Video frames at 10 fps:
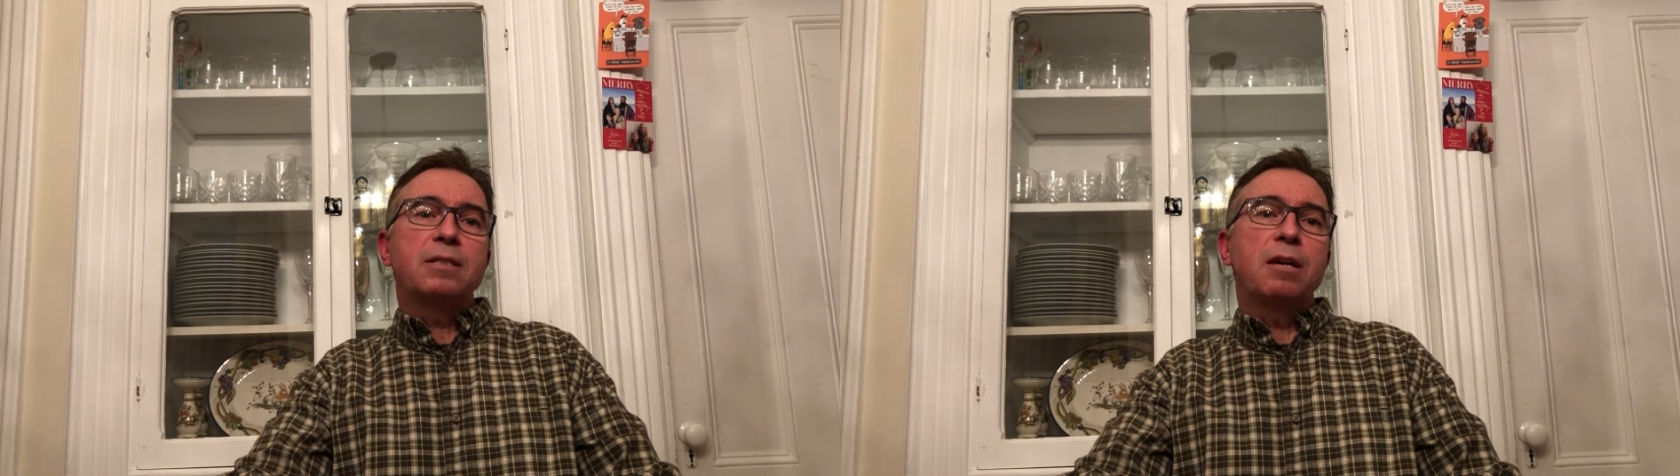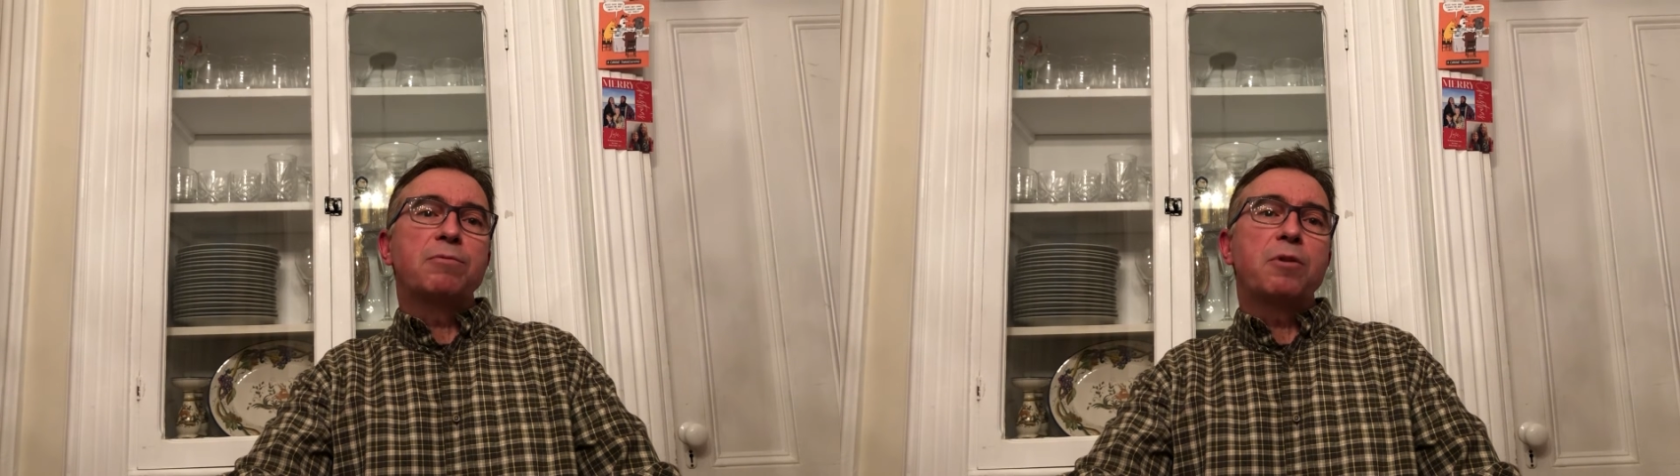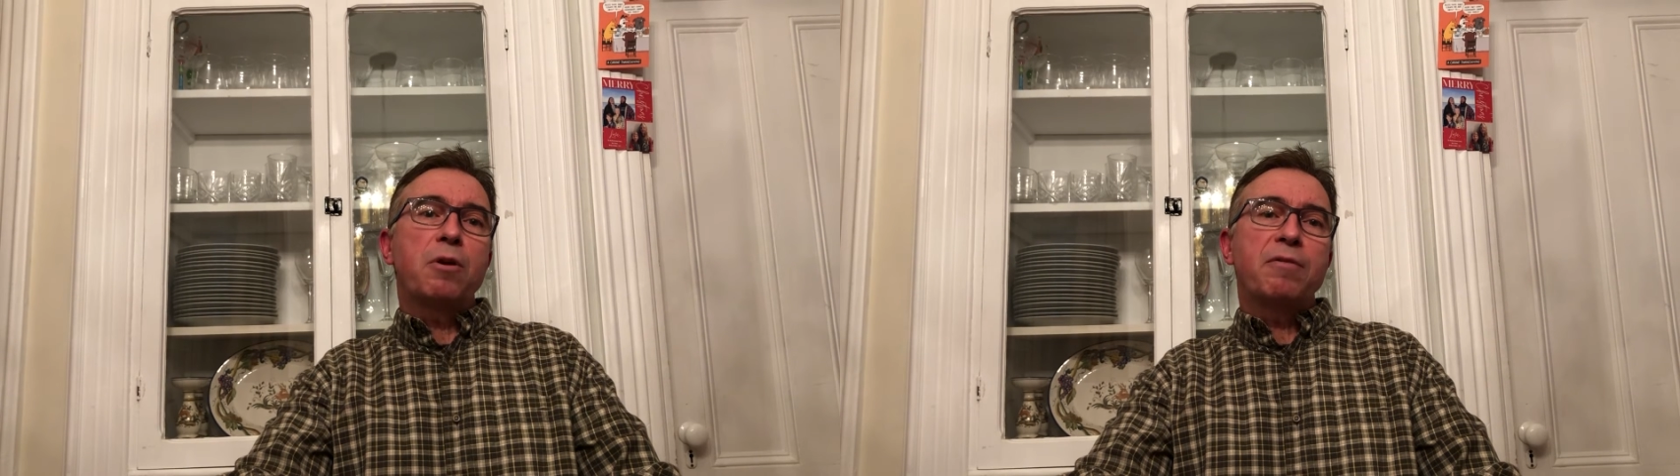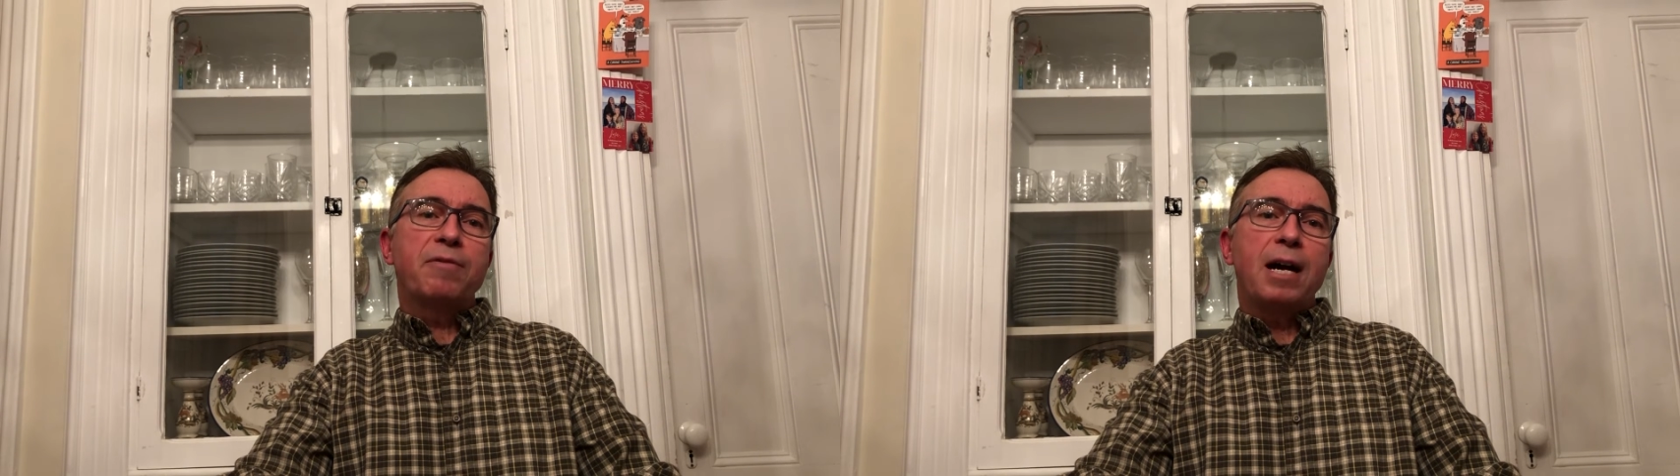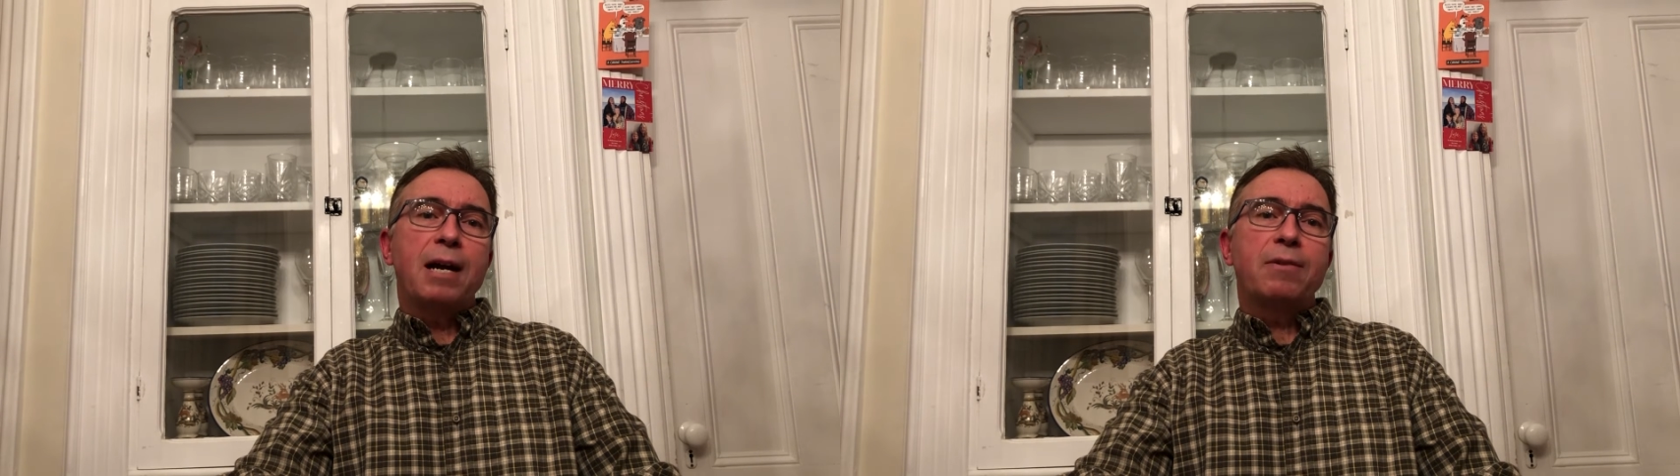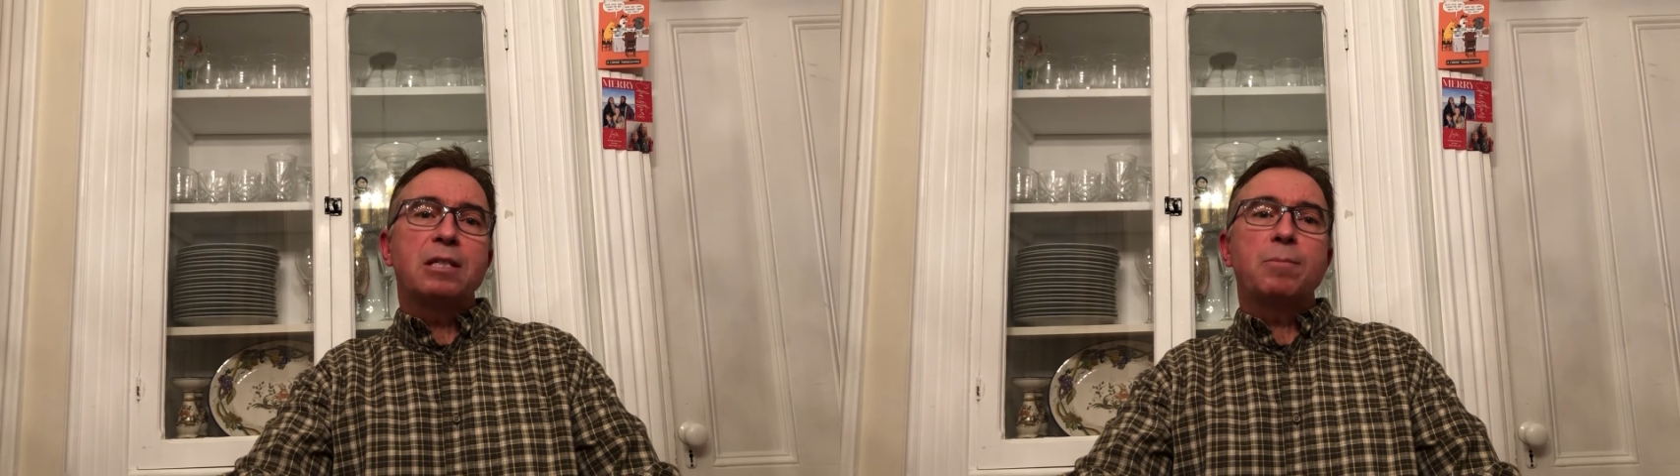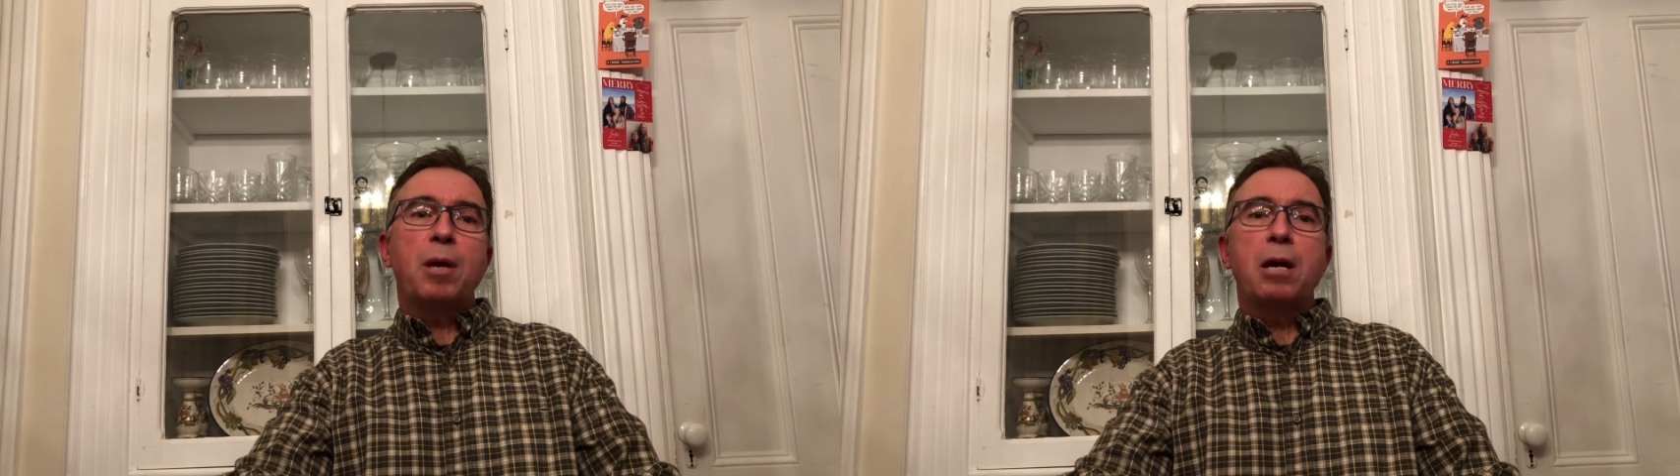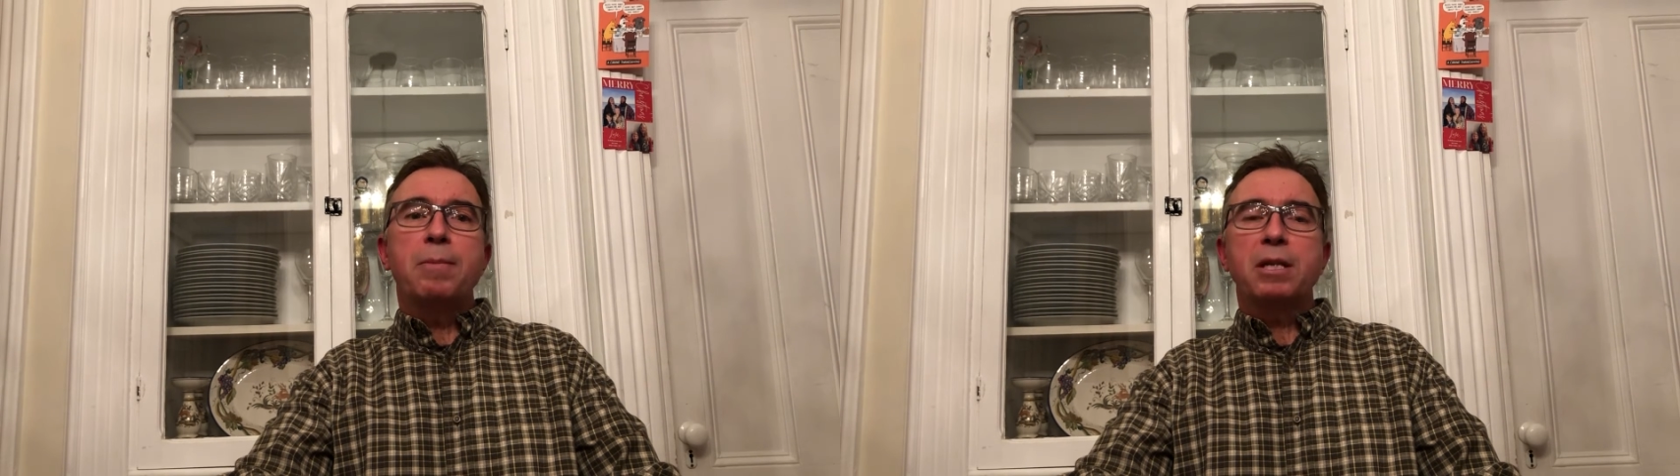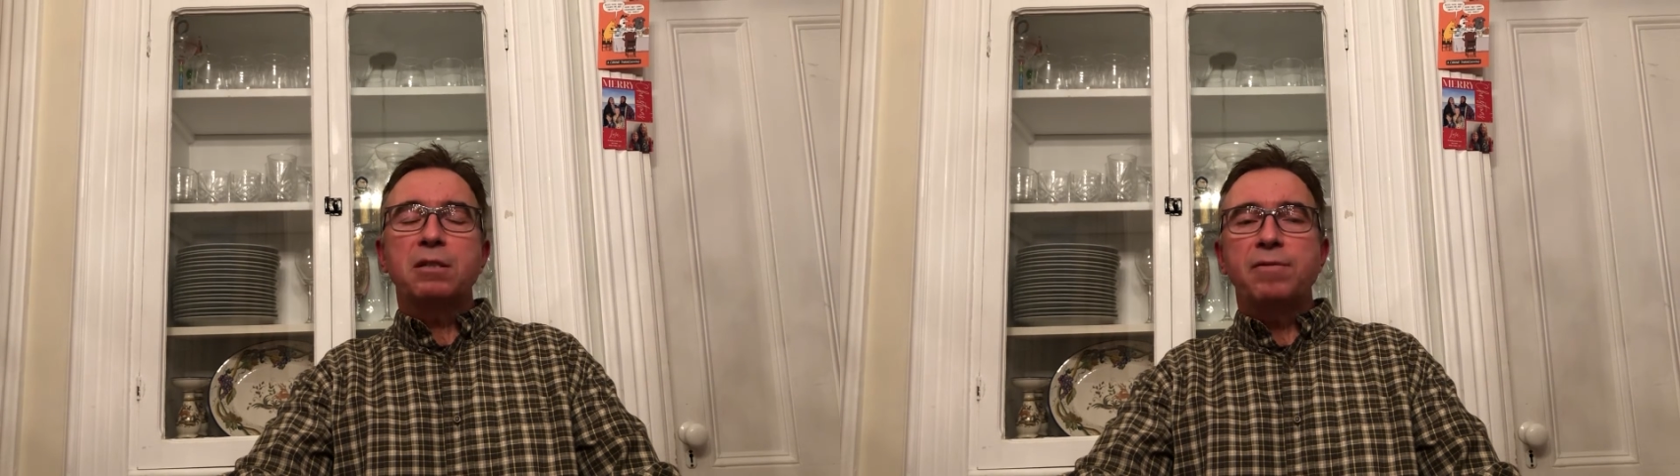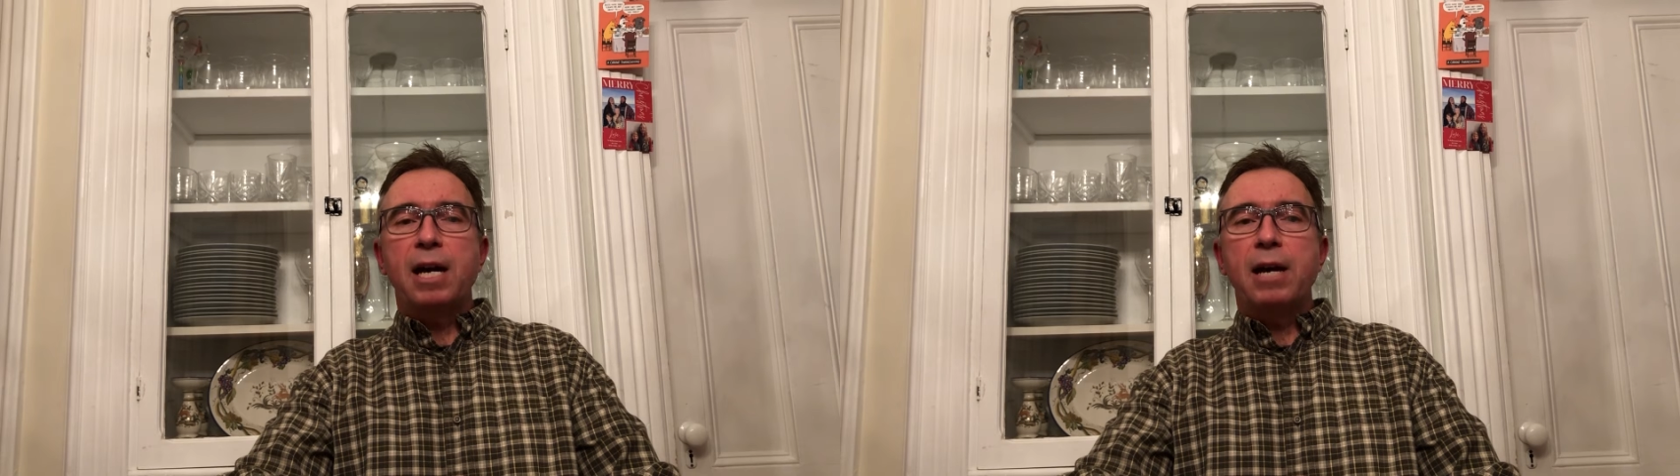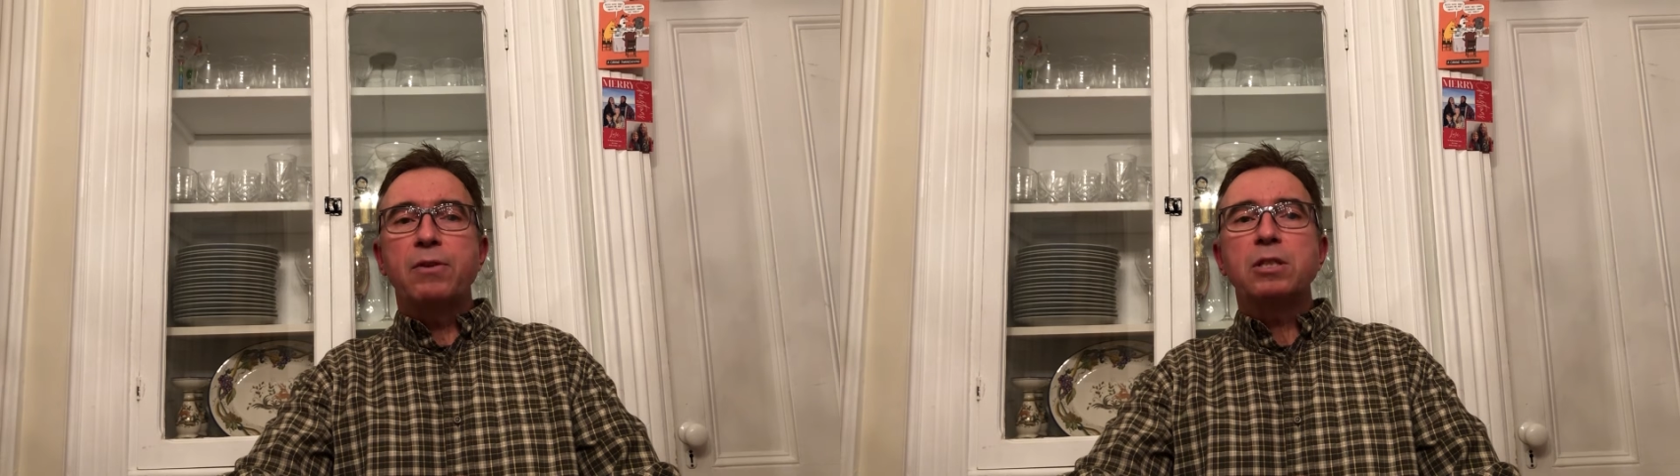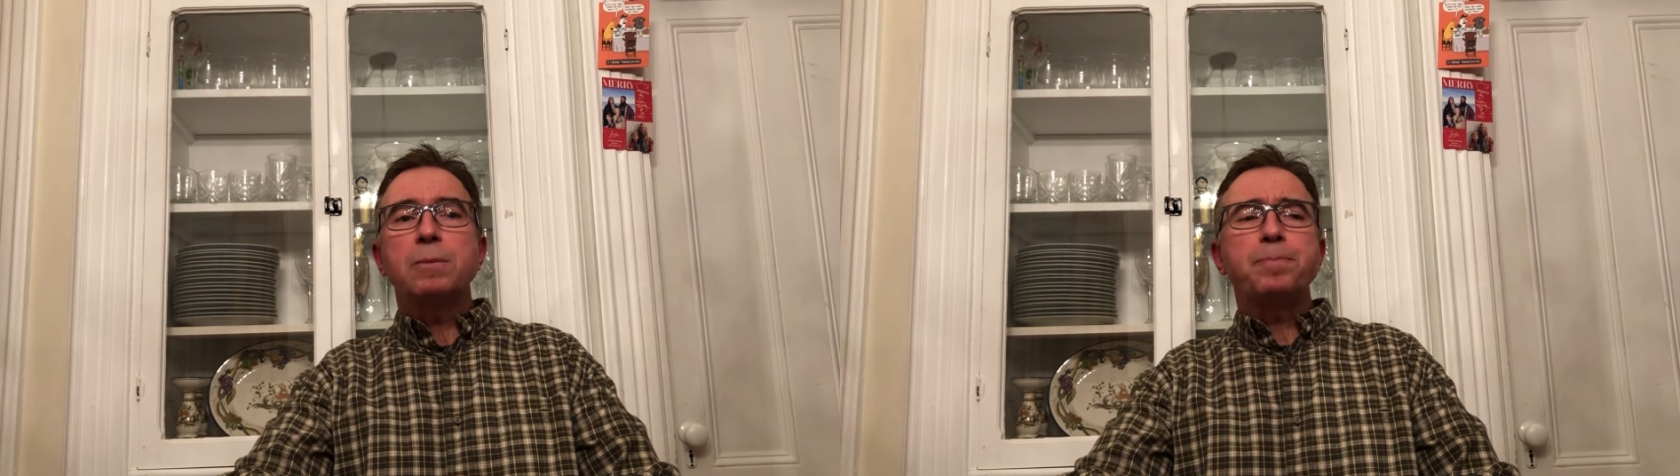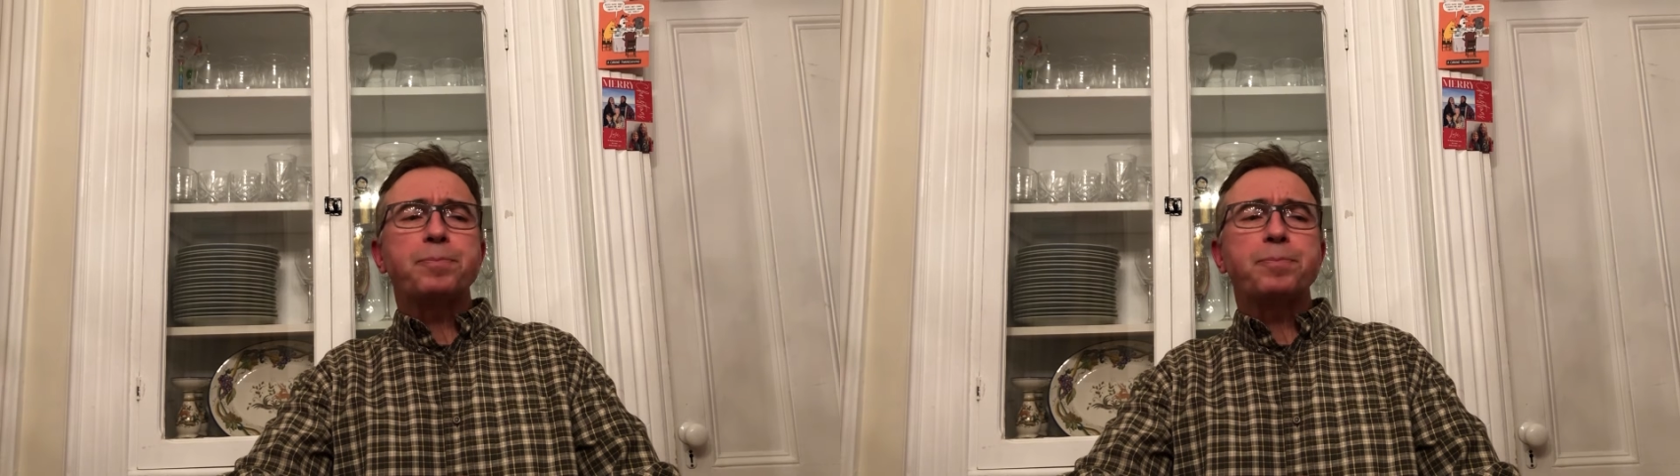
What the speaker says: a rotavirus, Paramixovirus.